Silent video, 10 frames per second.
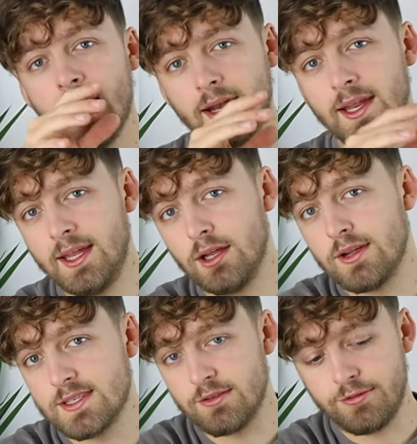and here
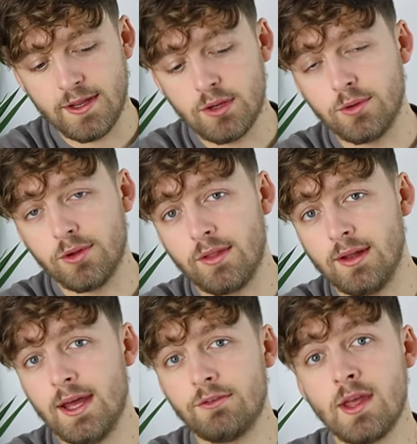is the fake one on the
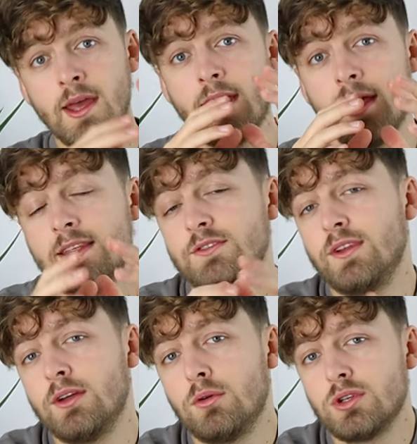left and this
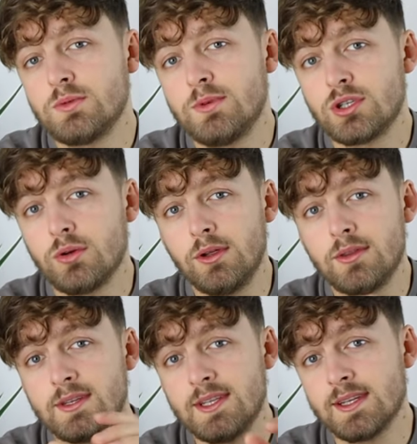video will just be showing you
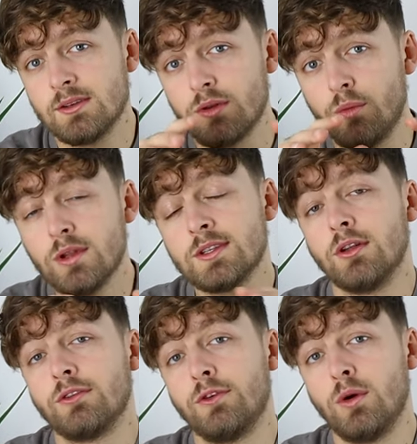the details on what to
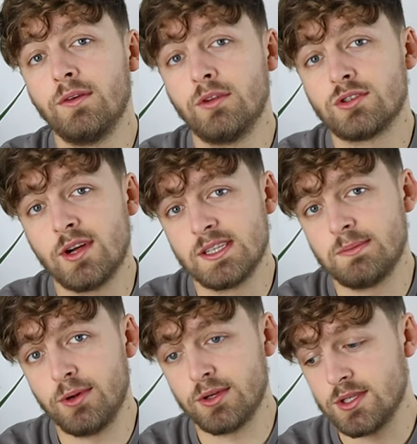look for if you're trying to
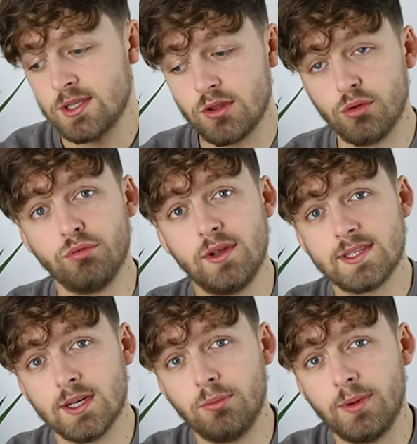purchase the
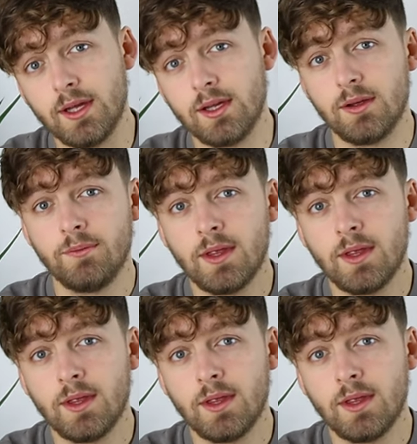retail pair.